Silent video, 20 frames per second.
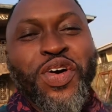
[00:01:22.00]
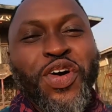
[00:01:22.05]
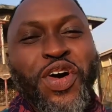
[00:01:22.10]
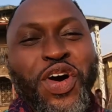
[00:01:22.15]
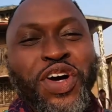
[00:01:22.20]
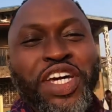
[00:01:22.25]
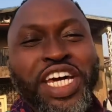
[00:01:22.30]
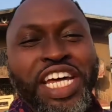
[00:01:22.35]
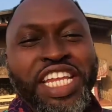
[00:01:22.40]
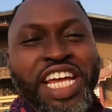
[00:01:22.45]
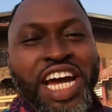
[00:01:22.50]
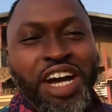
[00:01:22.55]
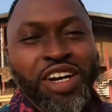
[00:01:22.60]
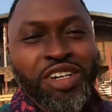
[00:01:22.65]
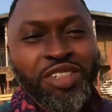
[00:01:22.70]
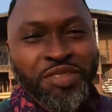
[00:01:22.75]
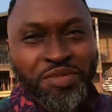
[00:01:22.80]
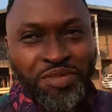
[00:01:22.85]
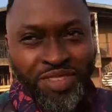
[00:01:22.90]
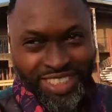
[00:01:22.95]
Okay
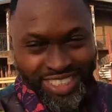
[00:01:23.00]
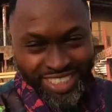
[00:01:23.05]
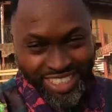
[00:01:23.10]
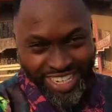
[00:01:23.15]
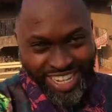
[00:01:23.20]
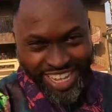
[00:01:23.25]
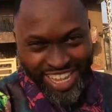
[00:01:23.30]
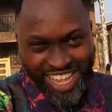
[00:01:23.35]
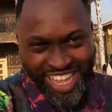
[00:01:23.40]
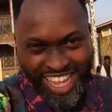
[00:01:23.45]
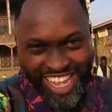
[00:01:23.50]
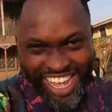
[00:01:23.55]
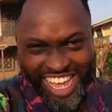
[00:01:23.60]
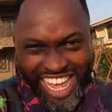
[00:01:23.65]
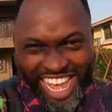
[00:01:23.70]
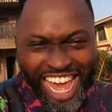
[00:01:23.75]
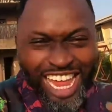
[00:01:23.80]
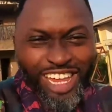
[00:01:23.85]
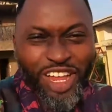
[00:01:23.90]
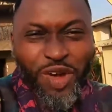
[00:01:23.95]
now.
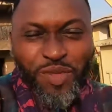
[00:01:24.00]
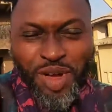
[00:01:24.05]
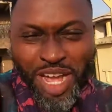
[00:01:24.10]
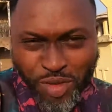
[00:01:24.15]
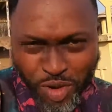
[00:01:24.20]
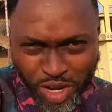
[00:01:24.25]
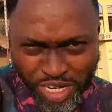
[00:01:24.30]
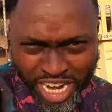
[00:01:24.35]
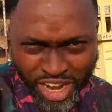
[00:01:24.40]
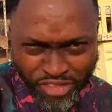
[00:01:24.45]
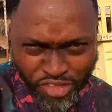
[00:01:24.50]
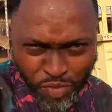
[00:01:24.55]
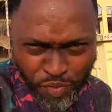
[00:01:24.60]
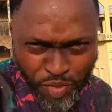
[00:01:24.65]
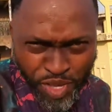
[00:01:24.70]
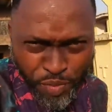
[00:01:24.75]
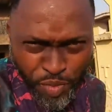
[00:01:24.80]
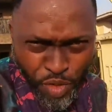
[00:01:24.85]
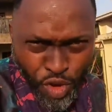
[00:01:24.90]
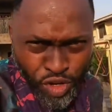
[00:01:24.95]
Hello, my wonderful
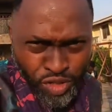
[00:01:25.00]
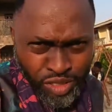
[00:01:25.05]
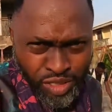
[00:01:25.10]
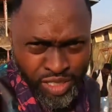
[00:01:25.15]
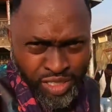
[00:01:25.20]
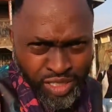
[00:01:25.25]
people.